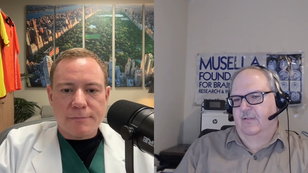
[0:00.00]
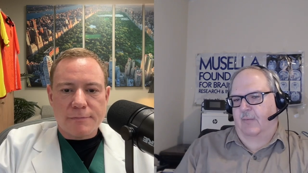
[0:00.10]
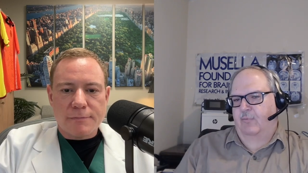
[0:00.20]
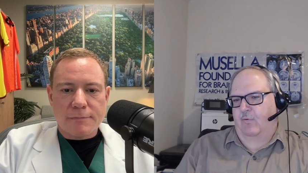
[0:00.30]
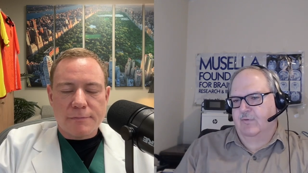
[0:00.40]

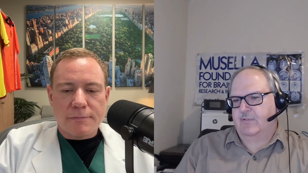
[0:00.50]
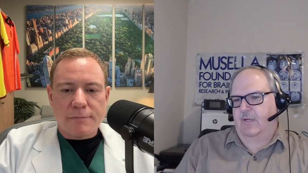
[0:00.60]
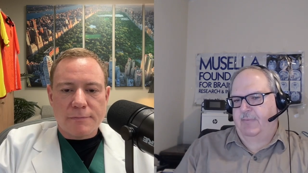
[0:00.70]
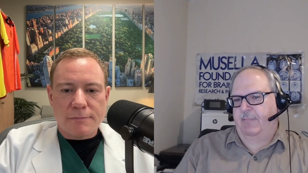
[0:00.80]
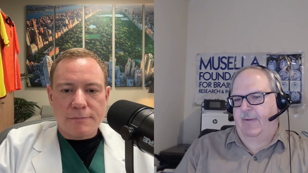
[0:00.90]
Speaker 1: approvals are
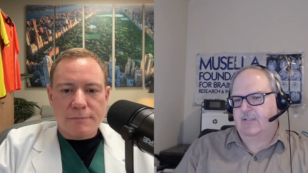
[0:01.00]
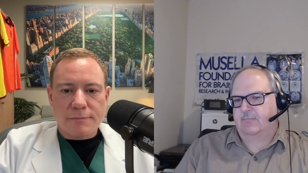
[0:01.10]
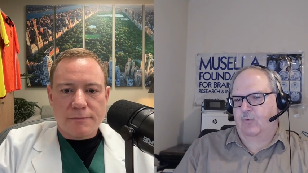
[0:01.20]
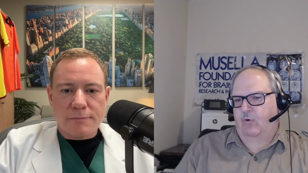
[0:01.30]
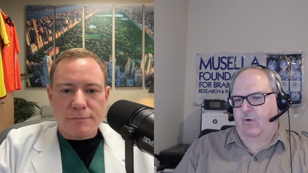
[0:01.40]
going to be
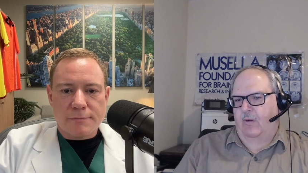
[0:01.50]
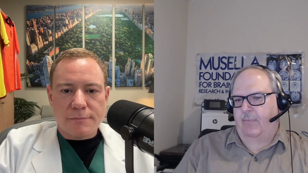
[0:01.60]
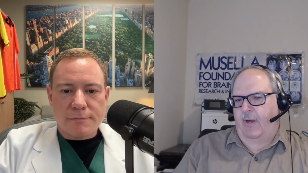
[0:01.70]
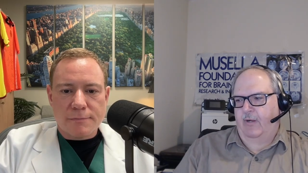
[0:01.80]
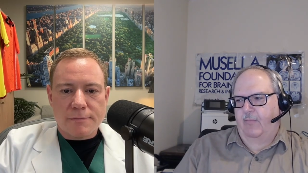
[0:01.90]
based more on
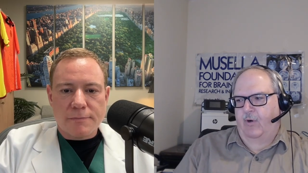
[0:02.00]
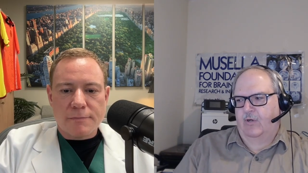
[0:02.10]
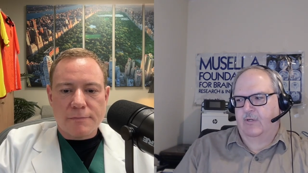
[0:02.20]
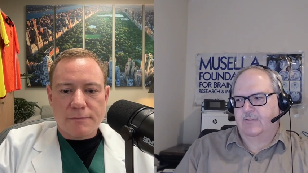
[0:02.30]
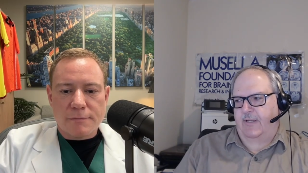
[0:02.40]

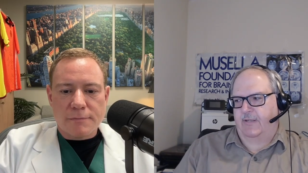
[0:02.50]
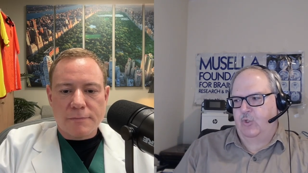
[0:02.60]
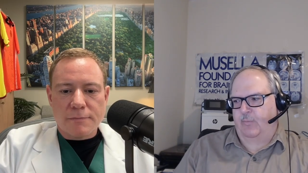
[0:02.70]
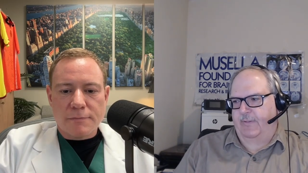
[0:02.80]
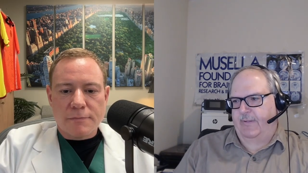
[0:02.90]
biomarkers than
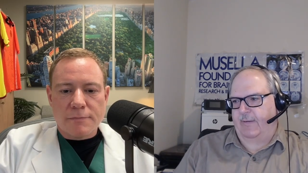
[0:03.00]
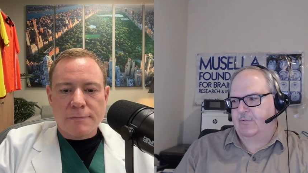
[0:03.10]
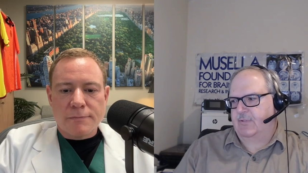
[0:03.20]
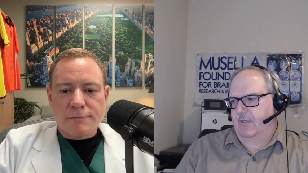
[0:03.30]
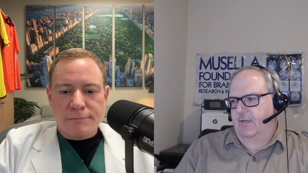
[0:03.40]
tumor
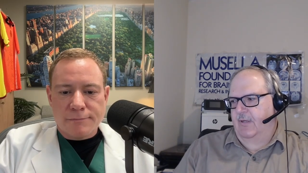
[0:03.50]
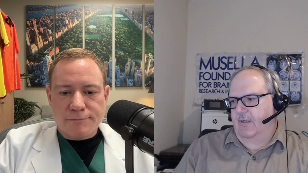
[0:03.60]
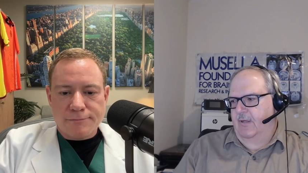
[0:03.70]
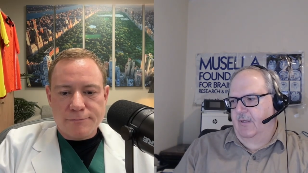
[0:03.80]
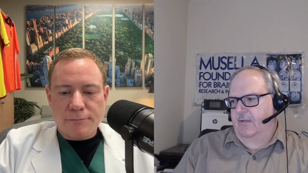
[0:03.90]
types.
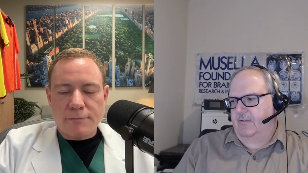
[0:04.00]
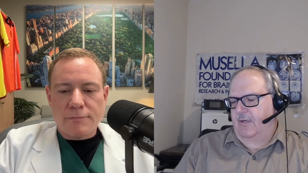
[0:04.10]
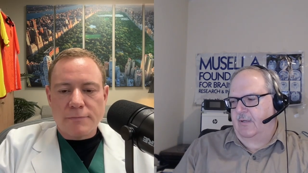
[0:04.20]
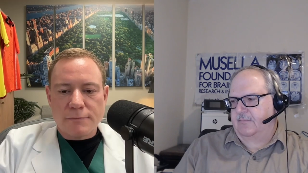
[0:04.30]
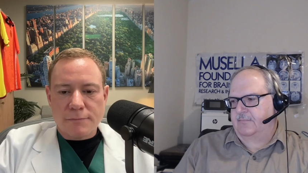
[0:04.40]

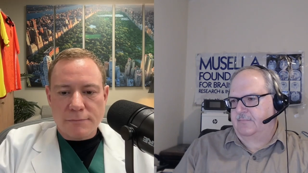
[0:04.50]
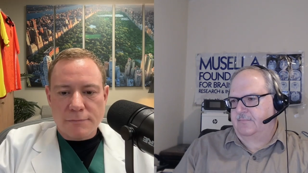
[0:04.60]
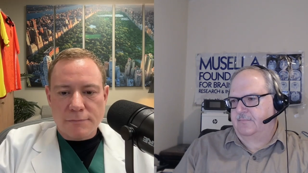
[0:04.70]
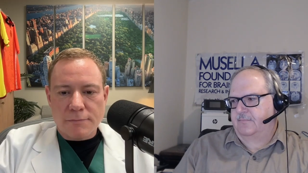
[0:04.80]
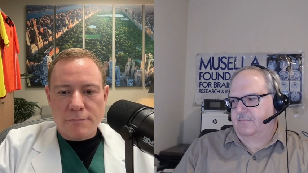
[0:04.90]
Um,
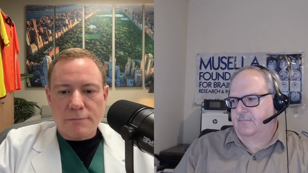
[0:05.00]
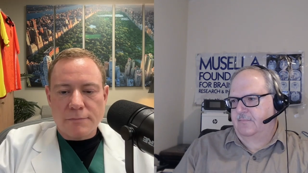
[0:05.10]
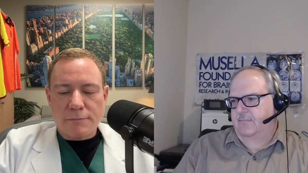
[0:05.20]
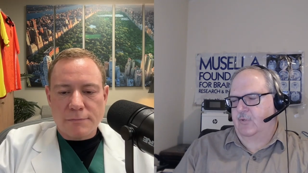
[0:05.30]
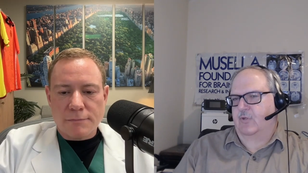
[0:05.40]

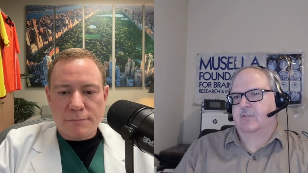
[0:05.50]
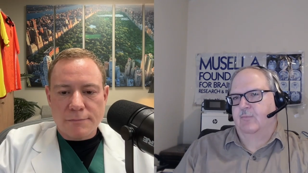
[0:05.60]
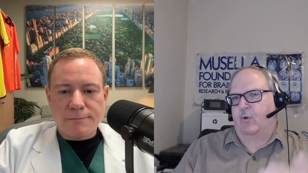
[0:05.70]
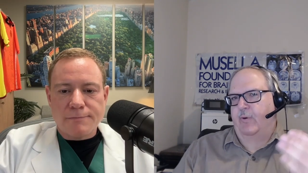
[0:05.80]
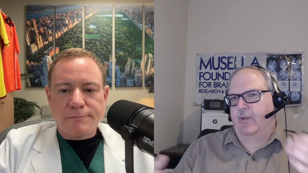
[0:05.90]
because the
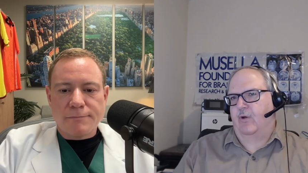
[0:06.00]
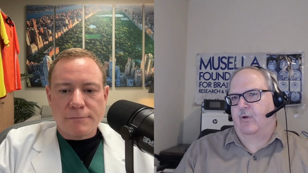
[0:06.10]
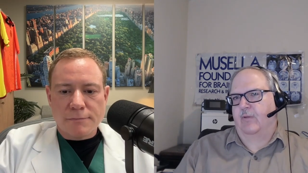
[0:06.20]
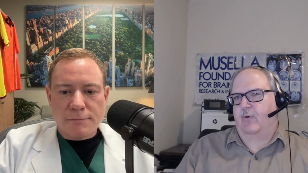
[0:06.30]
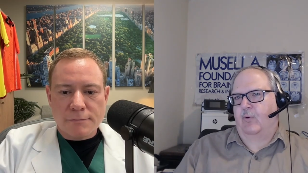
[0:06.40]
more we
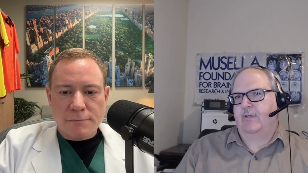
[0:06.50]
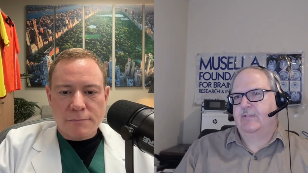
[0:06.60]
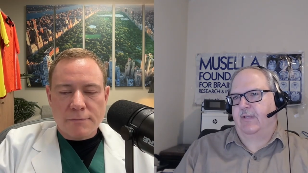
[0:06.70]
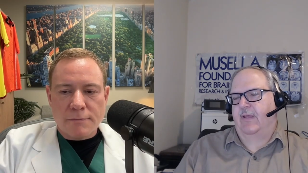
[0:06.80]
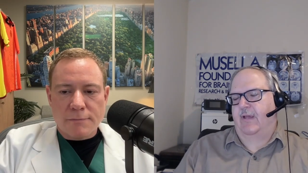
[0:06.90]
learn, the more we
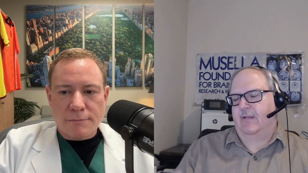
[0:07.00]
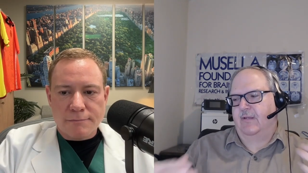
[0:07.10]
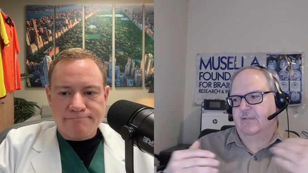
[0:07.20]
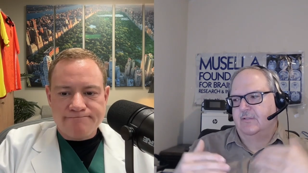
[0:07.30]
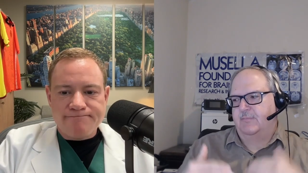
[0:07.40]
see that
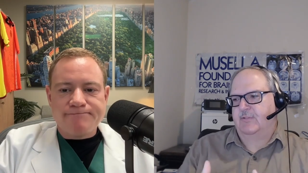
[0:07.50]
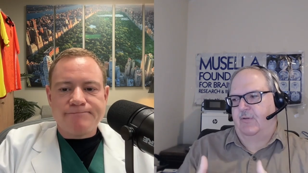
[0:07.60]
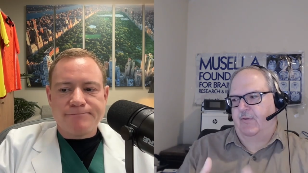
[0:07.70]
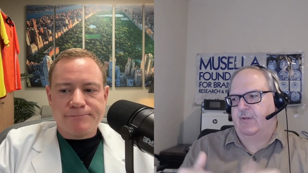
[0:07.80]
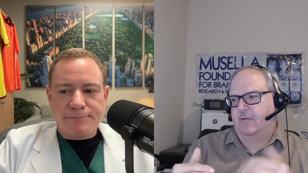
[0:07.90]

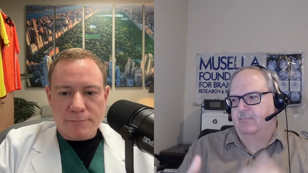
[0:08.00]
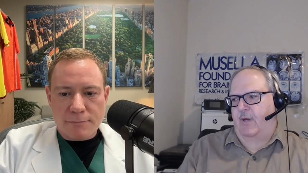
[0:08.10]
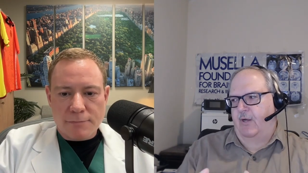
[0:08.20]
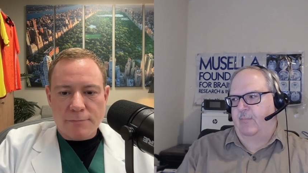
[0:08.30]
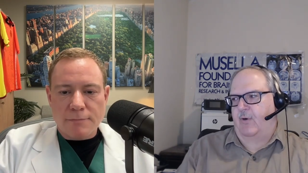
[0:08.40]
specific
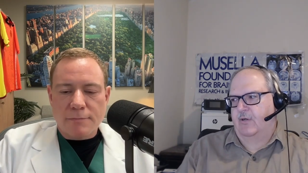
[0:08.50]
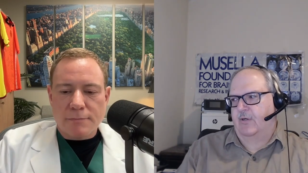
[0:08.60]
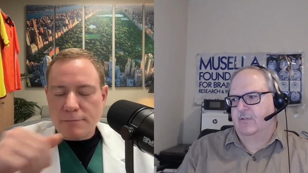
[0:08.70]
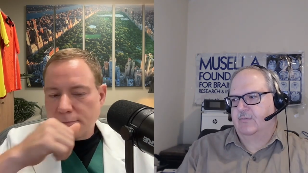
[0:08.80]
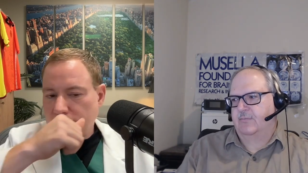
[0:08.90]

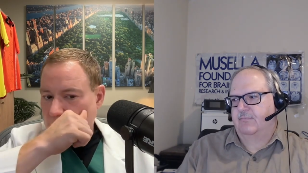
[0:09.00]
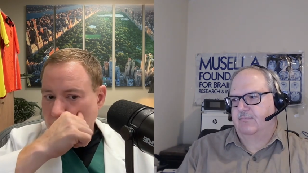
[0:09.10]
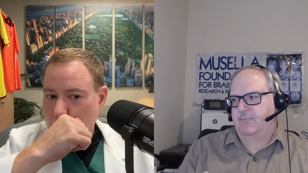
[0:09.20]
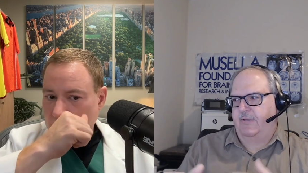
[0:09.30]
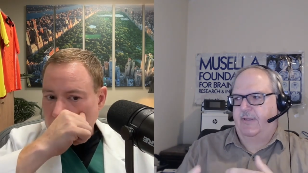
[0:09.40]
biomarkers
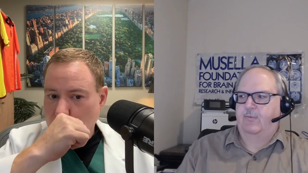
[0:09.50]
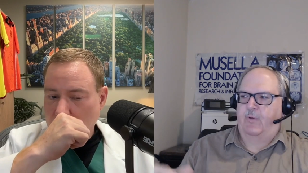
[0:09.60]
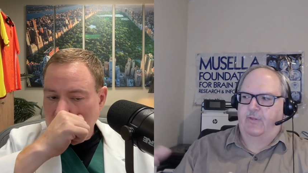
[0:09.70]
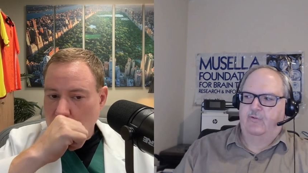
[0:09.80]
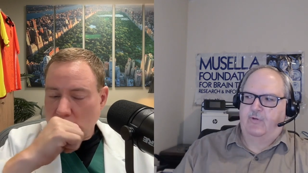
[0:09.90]
predict
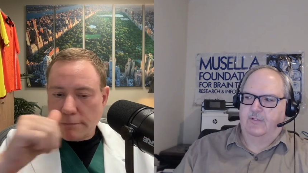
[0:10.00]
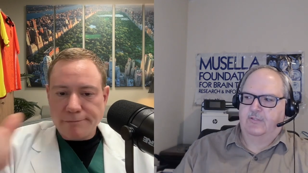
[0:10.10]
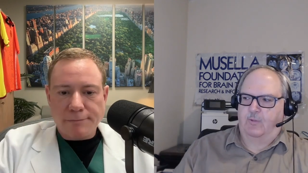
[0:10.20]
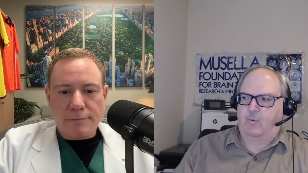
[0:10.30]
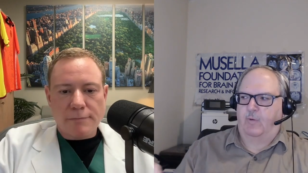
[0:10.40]
whether a drug is
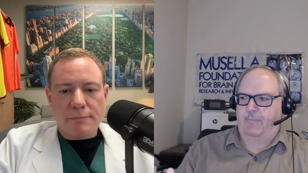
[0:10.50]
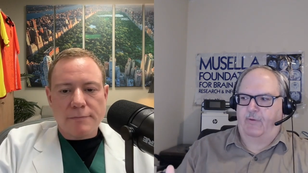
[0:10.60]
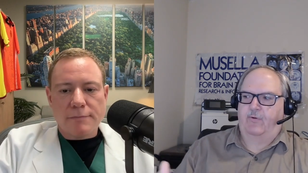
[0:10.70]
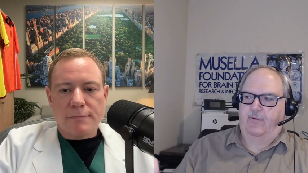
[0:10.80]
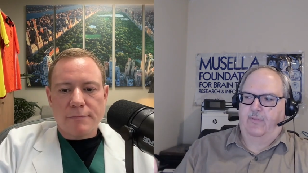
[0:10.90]
going to work
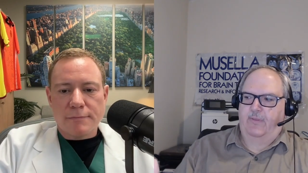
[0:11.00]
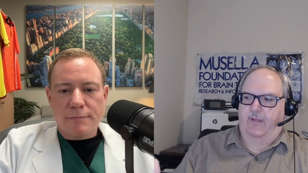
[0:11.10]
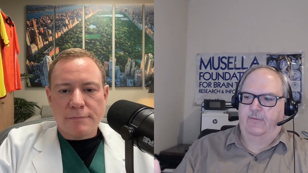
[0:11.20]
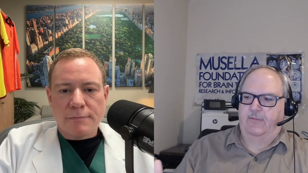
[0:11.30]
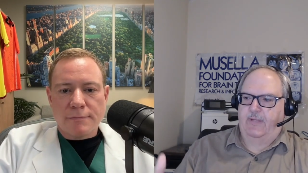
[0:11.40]
better
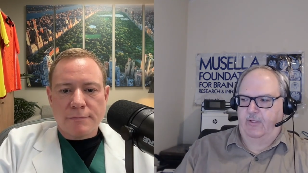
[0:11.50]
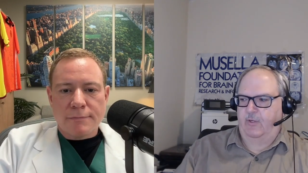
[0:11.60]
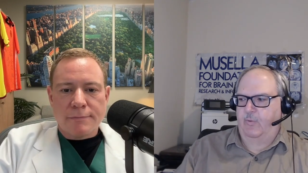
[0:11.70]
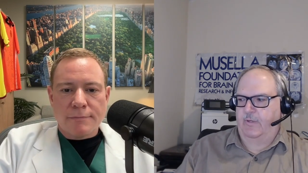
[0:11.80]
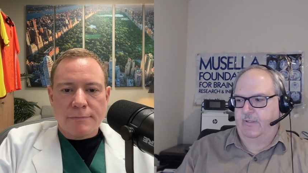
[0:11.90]
than telling
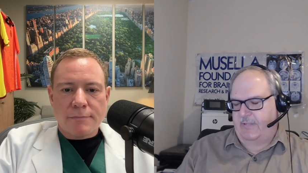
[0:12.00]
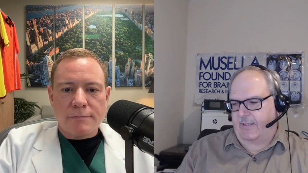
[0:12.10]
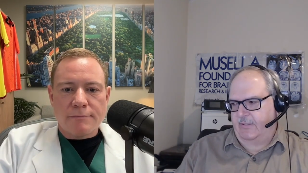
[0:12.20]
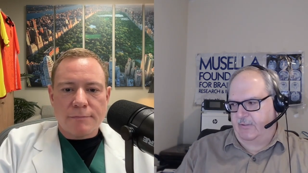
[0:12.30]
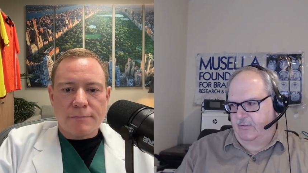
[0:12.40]
you what
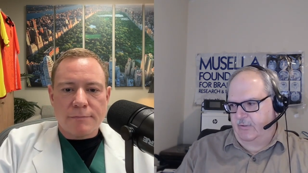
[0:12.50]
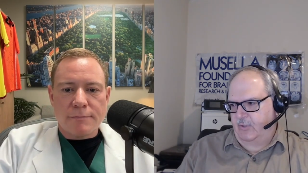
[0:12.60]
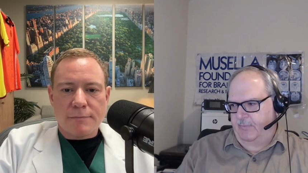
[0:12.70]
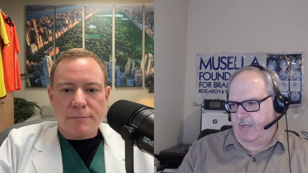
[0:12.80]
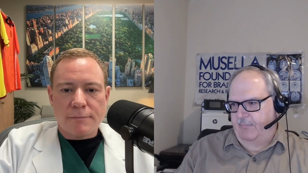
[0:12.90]
exactly
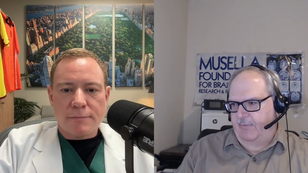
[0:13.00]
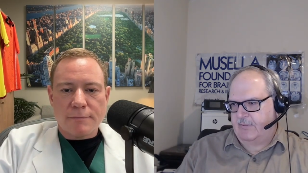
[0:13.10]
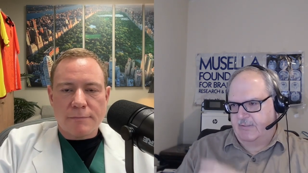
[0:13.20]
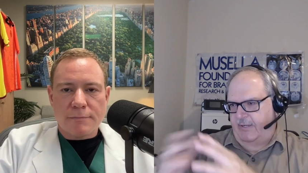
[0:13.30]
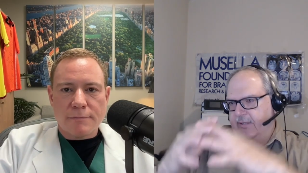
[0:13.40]
tumor type is.
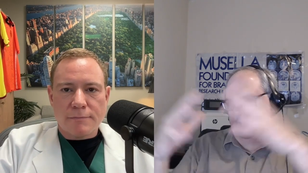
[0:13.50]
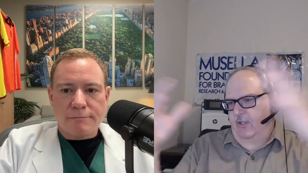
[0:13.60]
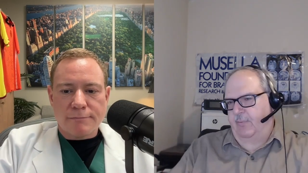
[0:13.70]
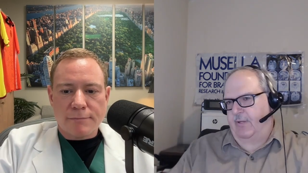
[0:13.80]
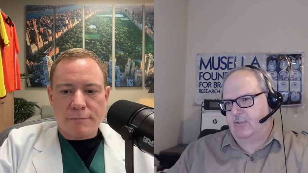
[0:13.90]
Like saying
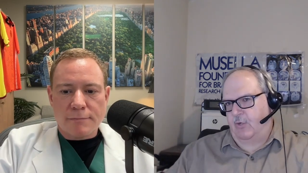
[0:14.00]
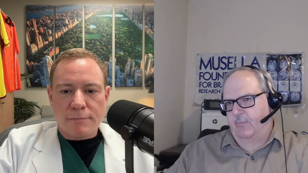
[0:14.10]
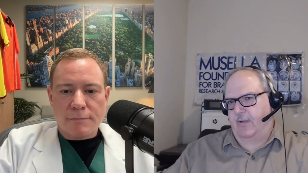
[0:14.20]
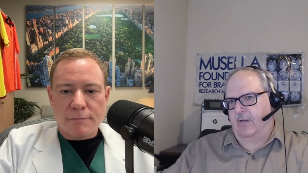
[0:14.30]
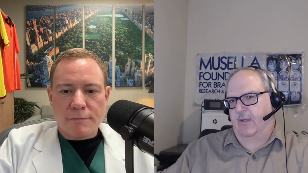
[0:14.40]
glioblastoma,